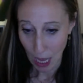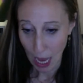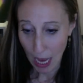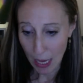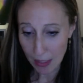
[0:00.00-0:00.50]

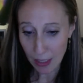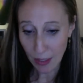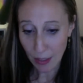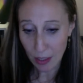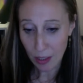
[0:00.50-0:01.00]
As
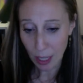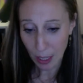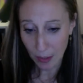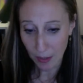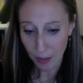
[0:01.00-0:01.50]
in the
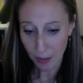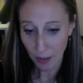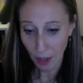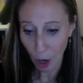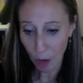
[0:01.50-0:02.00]
day
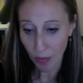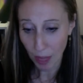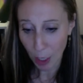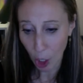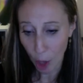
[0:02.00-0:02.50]
of
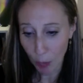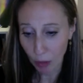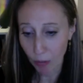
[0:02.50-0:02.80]
thy coming